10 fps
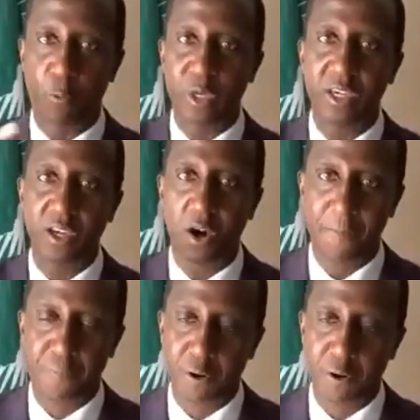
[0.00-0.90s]
we are
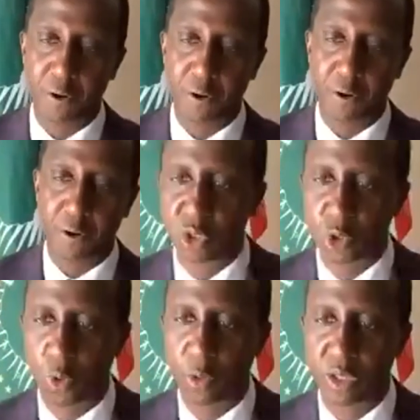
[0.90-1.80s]
privileged to
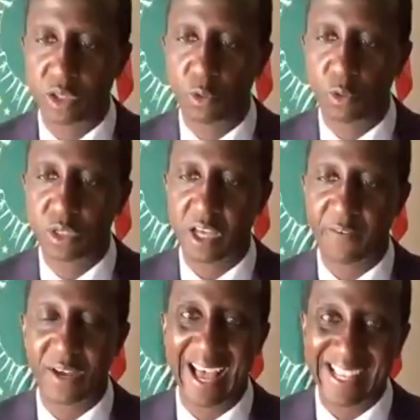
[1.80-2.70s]
enjoy with UNICEF
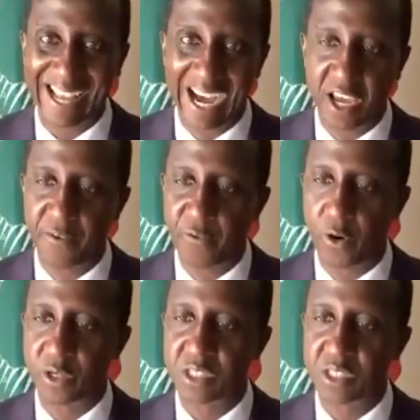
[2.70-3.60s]
as
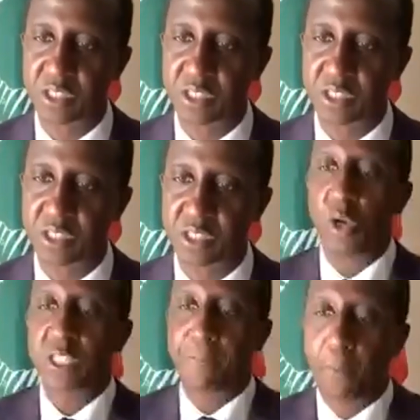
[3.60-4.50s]
IFRC
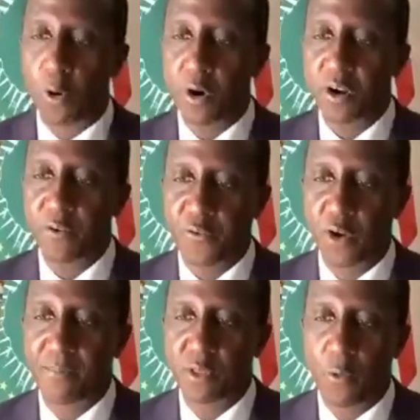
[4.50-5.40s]
was born
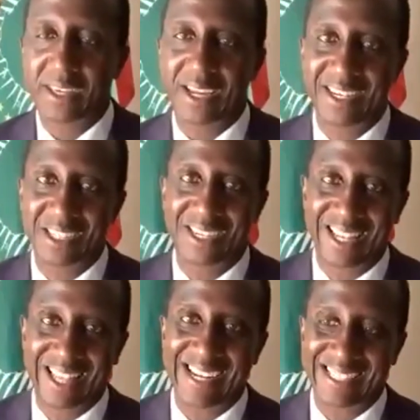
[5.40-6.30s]
from the
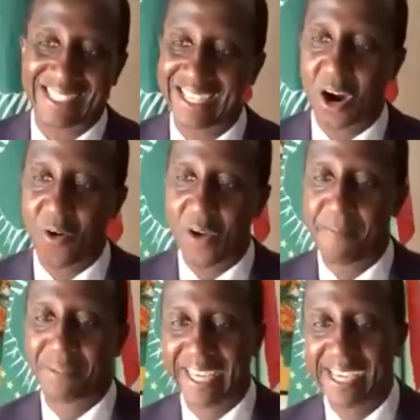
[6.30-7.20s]
recognition that
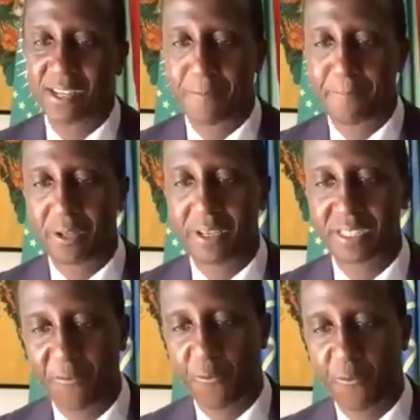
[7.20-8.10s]
DRM legal and
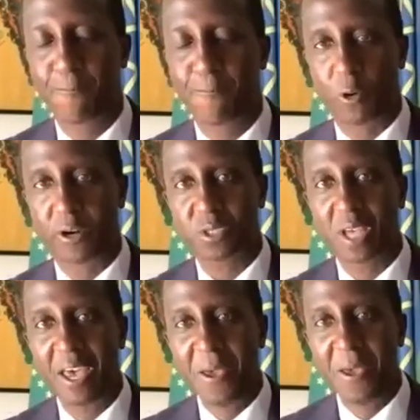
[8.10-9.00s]
policy frameworks
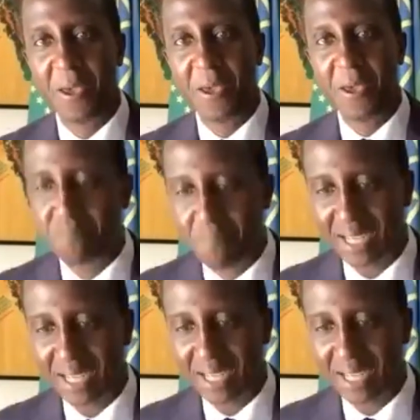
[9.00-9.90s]

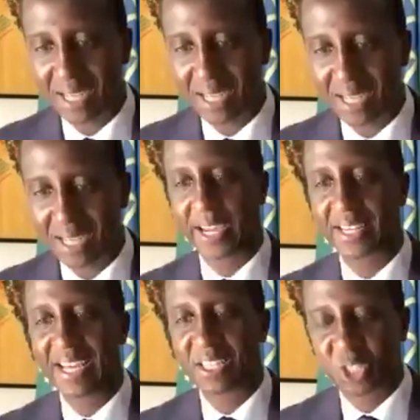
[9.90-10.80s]
must integrate
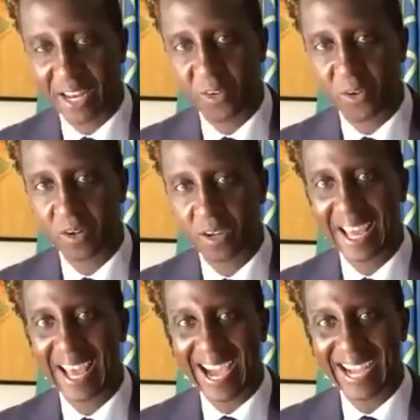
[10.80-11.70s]
gender
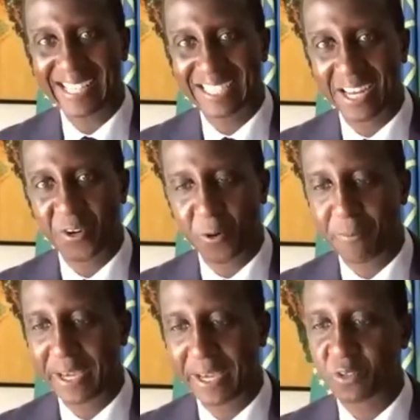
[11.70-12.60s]
and
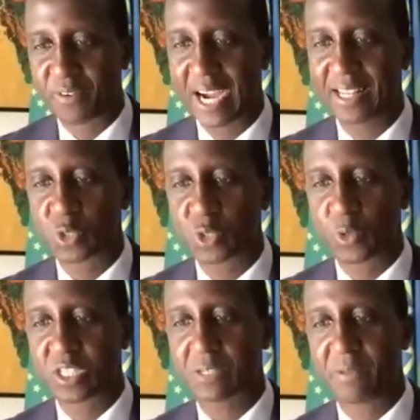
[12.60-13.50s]
gender-based violence
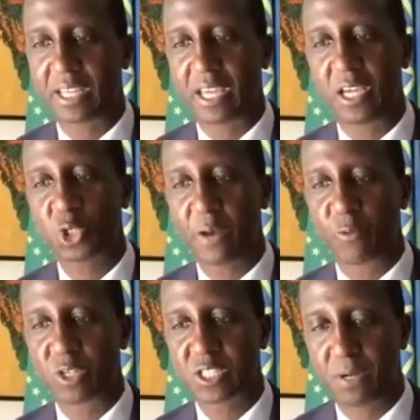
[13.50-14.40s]
risk mitigation and
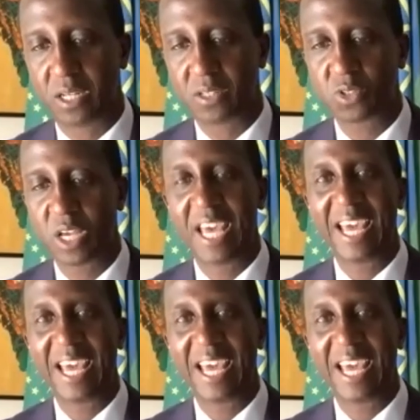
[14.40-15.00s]
response